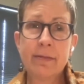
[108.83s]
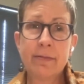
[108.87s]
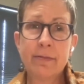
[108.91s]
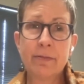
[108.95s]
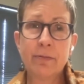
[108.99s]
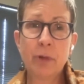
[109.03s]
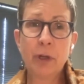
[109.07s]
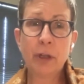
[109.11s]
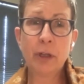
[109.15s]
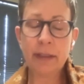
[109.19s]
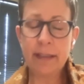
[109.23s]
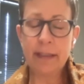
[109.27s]

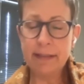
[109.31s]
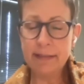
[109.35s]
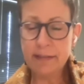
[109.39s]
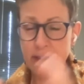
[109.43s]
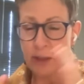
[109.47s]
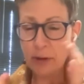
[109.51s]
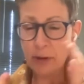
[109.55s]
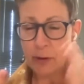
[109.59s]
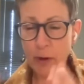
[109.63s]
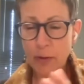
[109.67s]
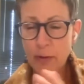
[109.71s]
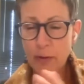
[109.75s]
really
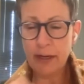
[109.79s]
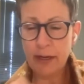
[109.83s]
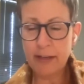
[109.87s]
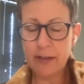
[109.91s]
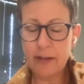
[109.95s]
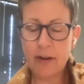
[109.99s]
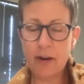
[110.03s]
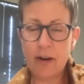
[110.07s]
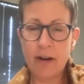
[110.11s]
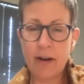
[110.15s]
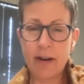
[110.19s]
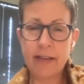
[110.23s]
zeroed
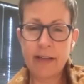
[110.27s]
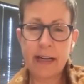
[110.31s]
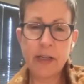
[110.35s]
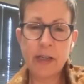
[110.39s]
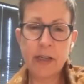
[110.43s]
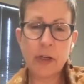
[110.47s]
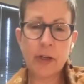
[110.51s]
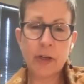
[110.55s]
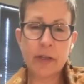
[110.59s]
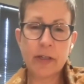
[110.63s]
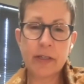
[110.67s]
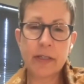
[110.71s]
in on
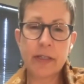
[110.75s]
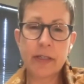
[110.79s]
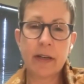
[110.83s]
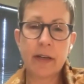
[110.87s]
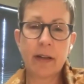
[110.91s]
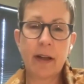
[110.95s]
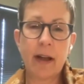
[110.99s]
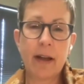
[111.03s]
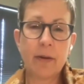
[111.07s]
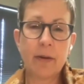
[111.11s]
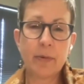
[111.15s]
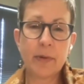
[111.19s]
nature
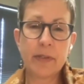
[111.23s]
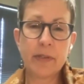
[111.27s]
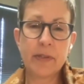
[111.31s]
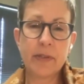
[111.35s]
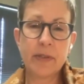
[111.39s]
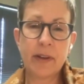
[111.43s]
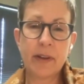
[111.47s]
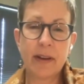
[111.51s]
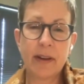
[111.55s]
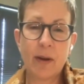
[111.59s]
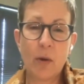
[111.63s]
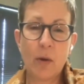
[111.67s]
until I
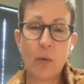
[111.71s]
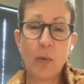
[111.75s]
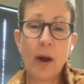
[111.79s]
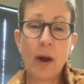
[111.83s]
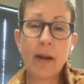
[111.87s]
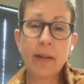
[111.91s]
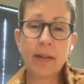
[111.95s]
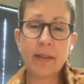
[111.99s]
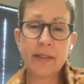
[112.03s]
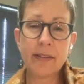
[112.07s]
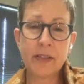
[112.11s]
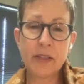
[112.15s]
was,
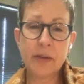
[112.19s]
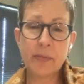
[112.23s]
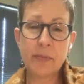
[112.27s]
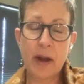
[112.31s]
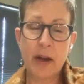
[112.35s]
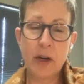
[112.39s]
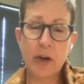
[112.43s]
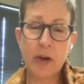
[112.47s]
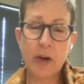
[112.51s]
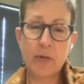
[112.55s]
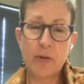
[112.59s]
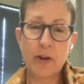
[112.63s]
well into
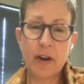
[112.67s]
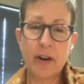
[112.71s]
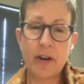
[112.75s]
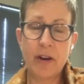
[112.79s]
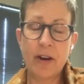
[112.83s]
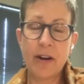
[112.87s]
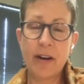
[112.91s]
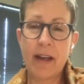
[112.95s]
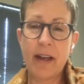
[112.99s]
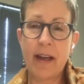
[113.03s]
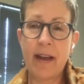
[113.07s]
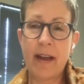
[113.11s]
my
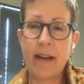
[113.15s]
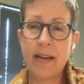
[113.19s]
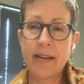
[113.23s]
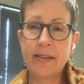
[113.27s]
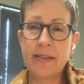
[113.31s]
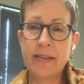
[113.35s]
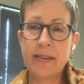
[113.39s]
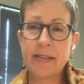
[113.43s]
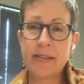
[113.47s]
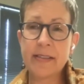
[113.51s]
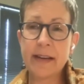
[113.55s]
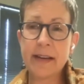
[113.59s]
career
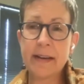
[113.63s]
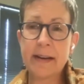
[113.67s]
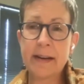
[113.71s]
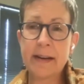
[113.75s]
and